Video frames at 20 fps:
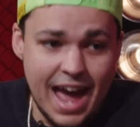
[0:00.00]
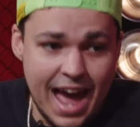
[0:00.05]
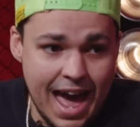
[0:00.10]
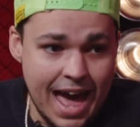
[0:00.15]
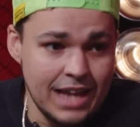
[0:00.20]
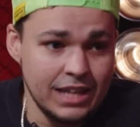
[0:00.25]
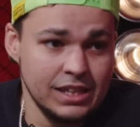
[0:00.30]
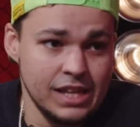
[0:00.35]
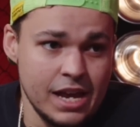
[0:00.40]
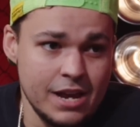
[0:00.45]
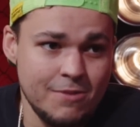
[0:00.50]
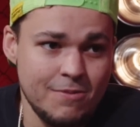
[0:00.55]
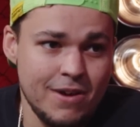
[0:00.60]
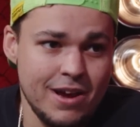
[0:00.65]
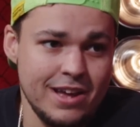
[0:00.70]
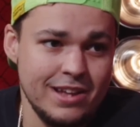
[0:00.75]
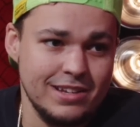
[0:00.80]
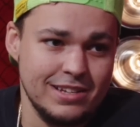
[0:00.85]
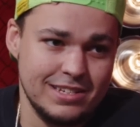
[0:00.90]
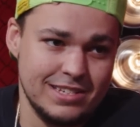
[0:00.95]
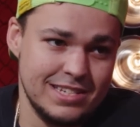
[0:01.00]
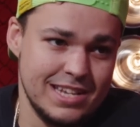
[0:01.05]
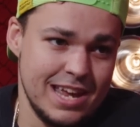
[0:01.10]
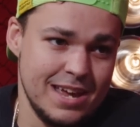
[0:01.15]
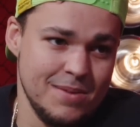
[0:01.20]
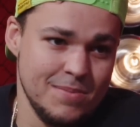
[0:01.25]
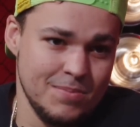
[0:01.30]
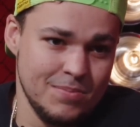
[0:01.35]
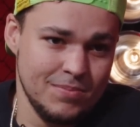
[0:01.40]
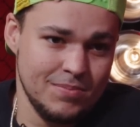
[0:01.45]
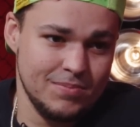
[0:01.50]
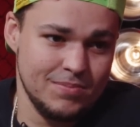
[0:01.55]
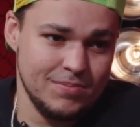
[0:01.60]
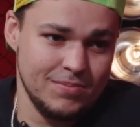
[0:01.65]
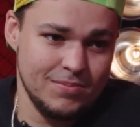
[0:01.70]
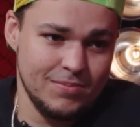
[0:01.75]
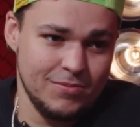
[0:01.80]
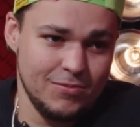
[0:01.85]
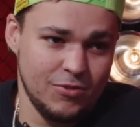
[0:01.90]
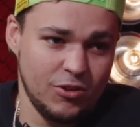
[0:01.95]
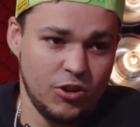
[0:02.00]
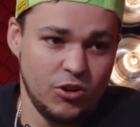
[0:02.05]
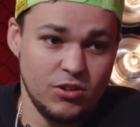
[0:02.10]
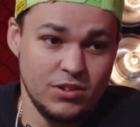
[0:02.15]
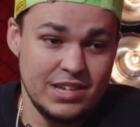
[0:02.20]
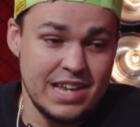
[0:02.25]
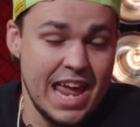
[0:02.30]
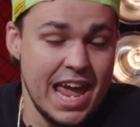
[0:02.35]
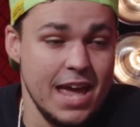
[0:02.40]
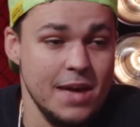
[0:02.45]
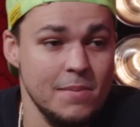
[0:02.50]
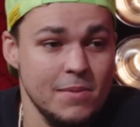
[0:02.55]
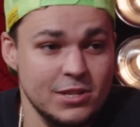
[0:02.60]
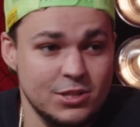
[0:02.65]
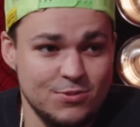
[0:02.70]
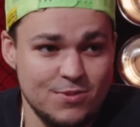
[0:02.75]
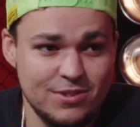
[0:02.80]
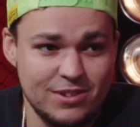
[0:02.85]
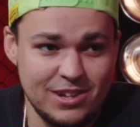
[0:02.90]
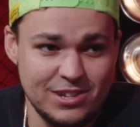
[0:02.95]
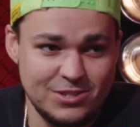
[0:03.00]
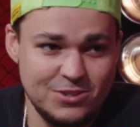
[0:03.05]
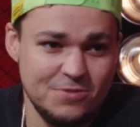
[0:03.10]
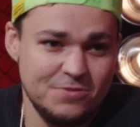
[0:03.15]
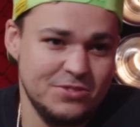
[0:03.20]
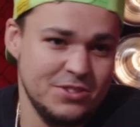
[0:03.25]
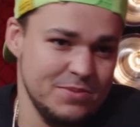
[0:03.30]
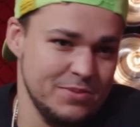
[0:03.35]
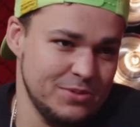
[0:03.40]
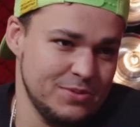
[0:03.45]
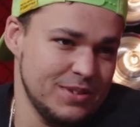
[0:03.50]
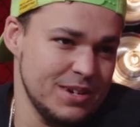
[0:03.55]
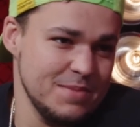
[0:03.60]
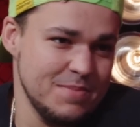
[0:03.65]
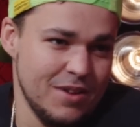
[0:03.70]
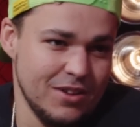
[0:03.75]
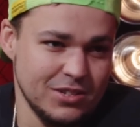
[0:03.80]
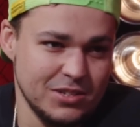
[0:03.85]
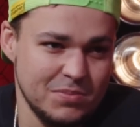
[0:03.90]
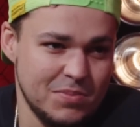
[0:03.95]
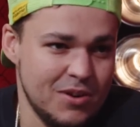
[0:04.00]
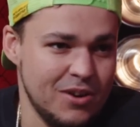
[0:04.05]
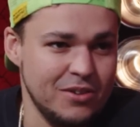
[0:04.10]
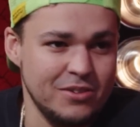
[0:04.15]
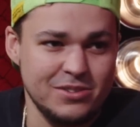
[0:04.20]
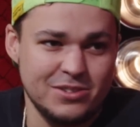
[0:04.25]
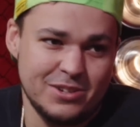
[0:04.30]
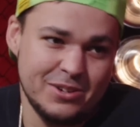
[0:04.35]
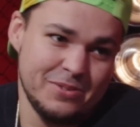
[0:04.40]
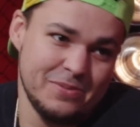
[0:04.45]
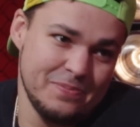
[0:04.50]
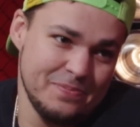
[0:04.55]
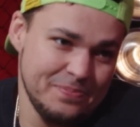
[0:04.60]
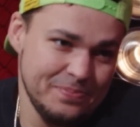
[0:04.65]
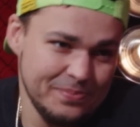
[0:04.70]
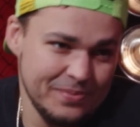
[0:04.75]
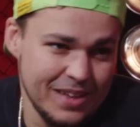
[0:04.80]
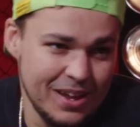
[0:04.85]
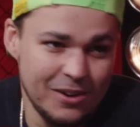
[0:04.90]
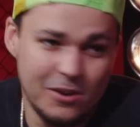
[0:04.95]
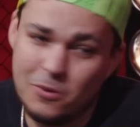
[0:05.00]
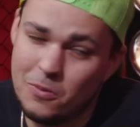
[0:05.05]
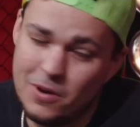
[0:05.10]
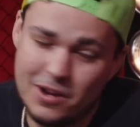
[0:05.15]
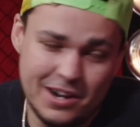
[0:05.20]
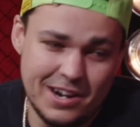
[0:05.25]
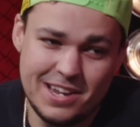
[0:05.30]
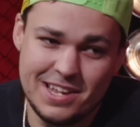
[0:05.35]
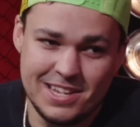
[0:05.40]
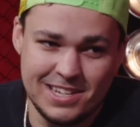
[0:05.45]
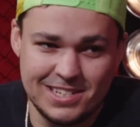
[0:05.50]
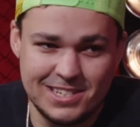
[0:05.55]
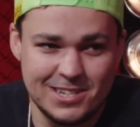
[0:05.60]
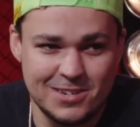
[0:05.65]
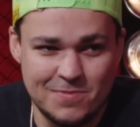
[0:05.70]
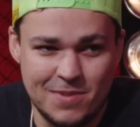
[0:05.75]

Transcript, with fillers: at lightweight, same yeah. name as the weight class UFC, but 20 pounds apart. So yep. I don't know what it is